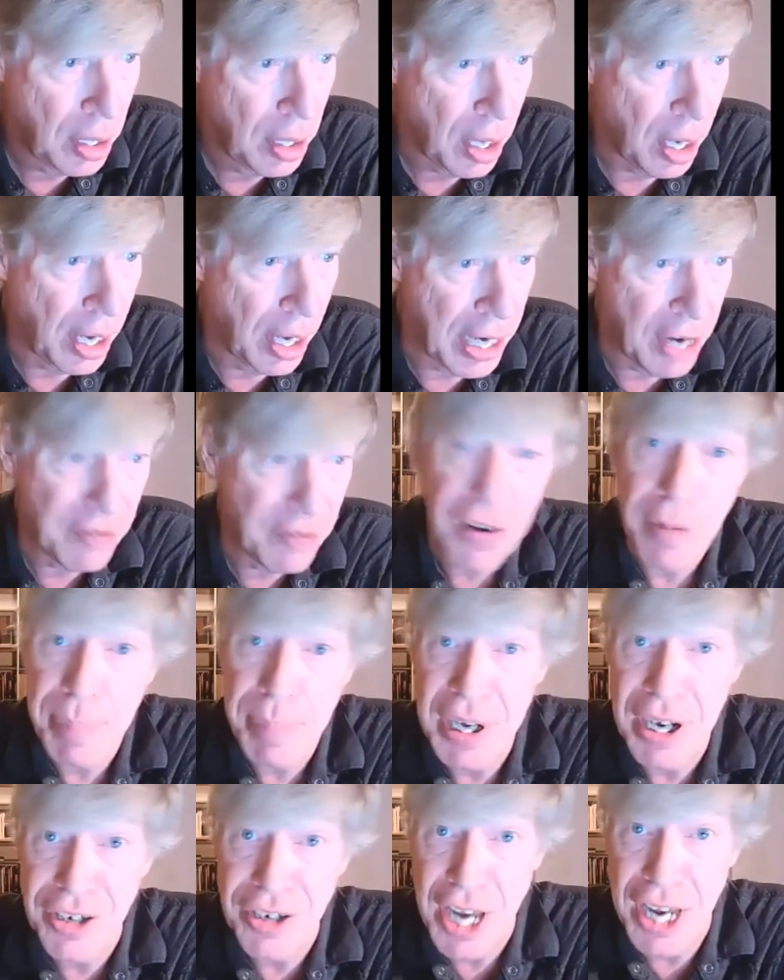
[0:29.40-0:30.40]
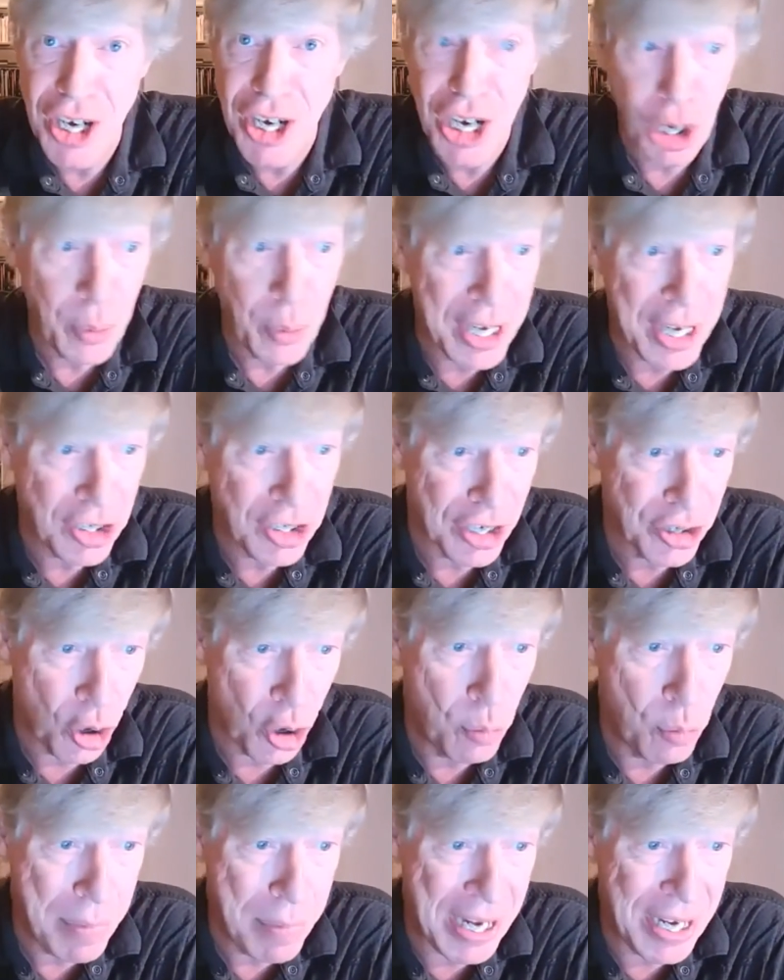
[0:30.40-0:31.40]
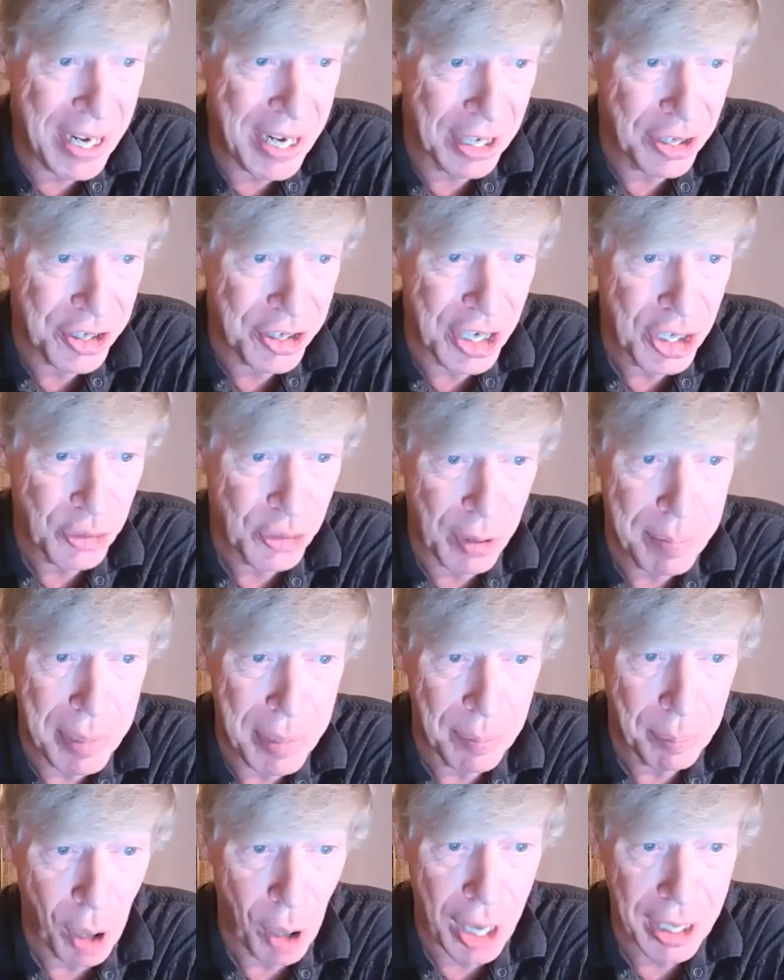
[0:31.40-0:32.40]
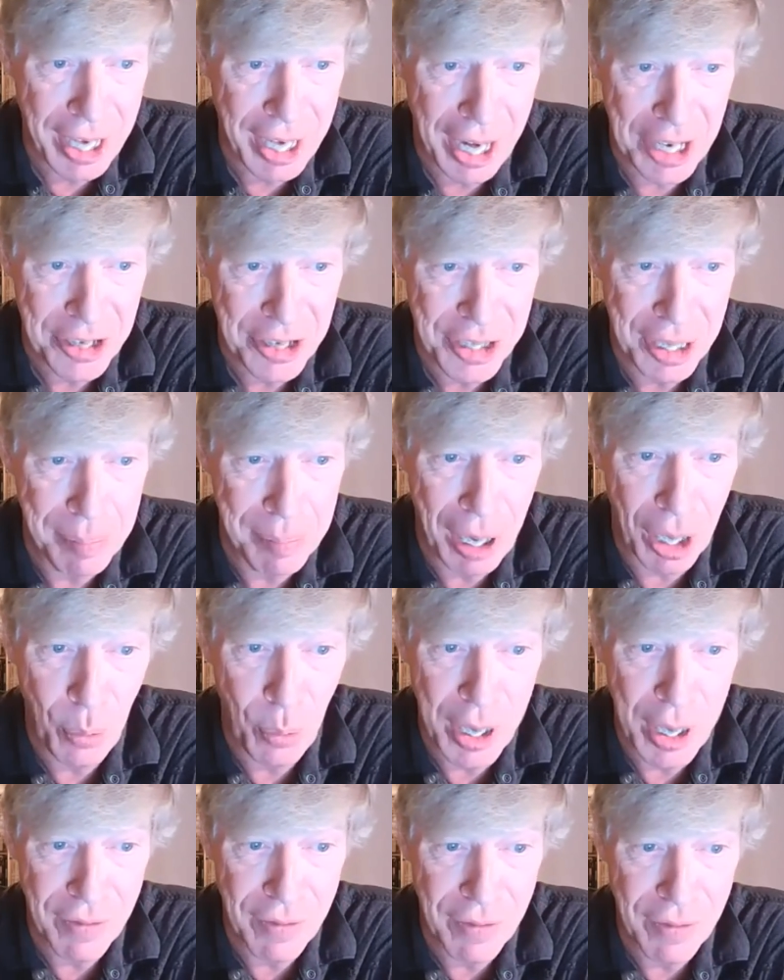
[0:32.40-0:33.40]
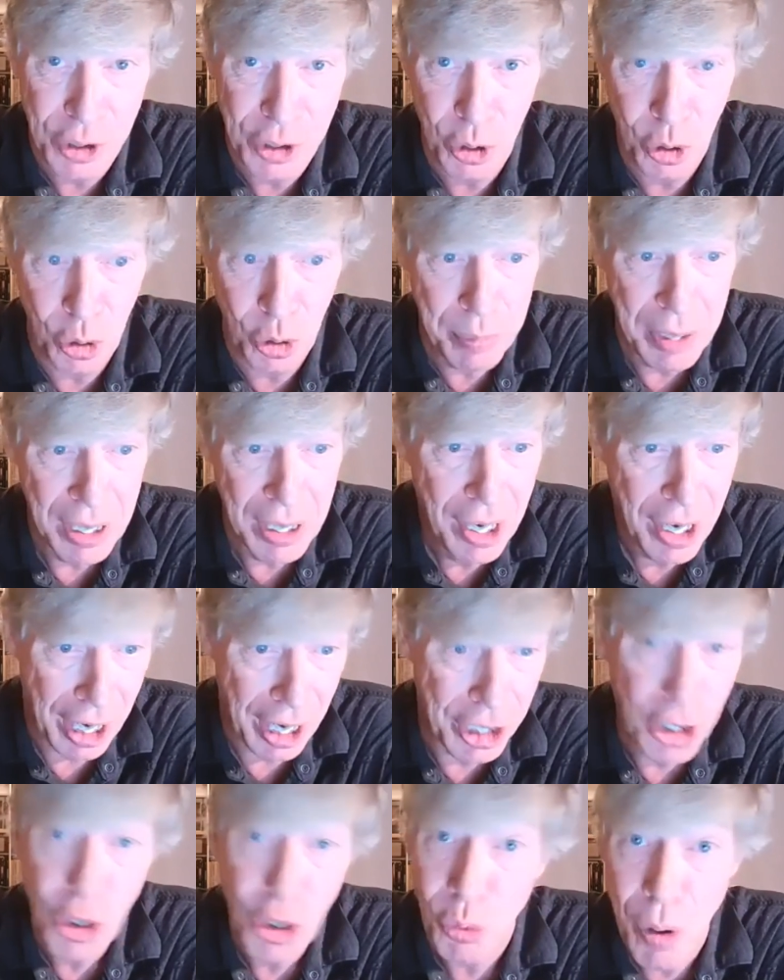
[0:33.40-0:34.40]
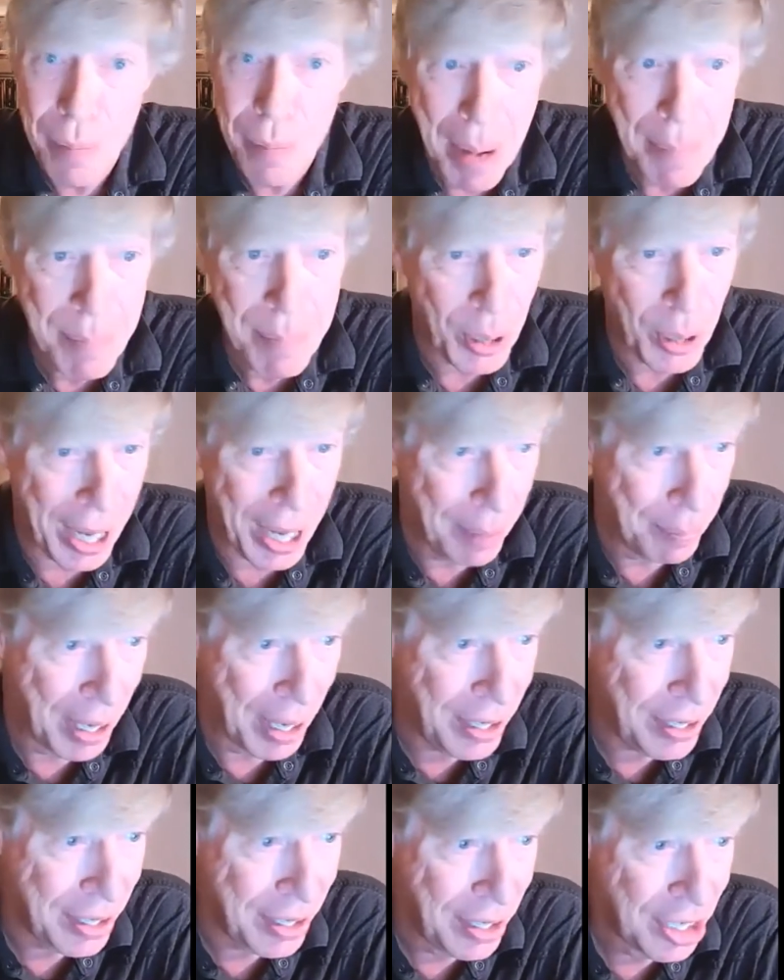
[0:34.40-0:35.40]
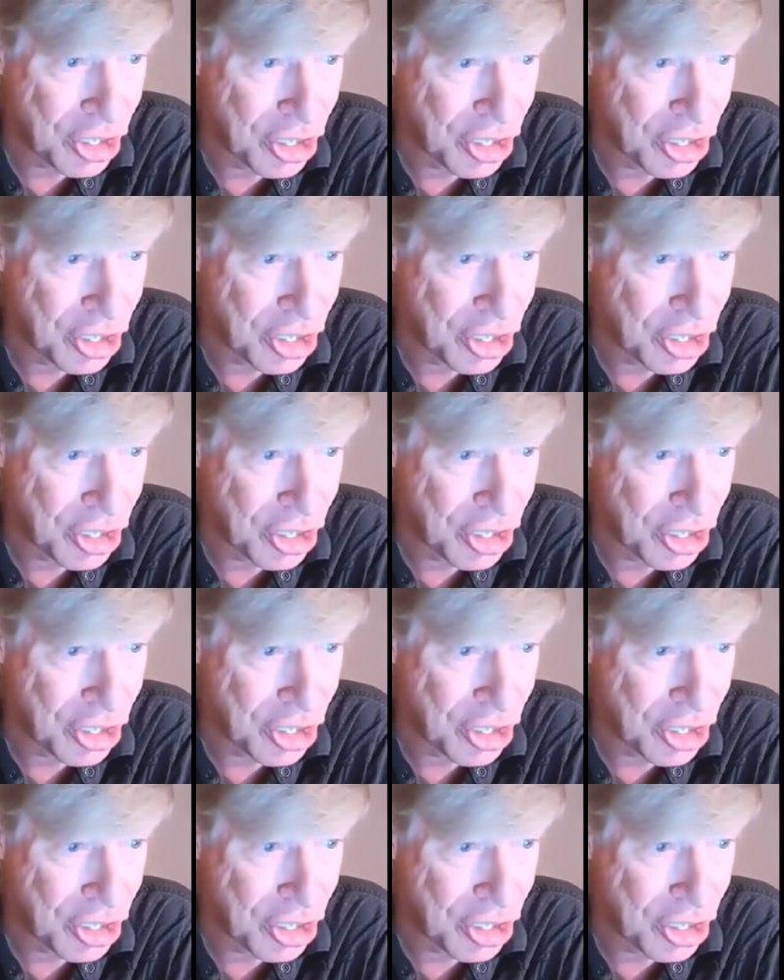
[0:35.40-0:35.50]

Uh, if you've been attending our HSO meetings since we've been broadcasting by way of Zoom, uh, you'll remember Emma.